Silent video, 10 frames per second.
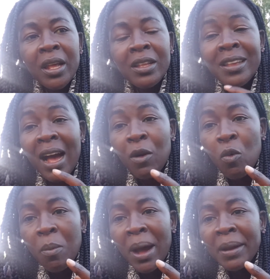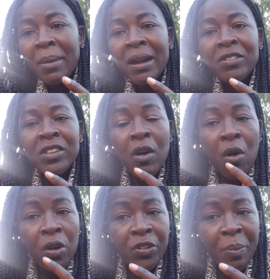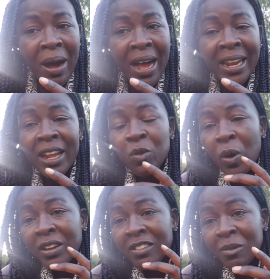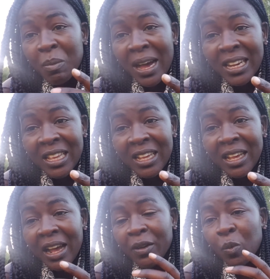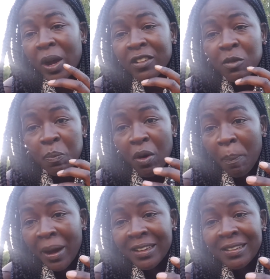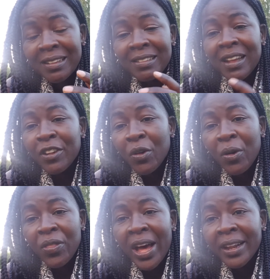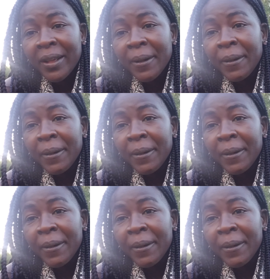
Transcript: young woman marries an old man and wants money and wants properties and all that.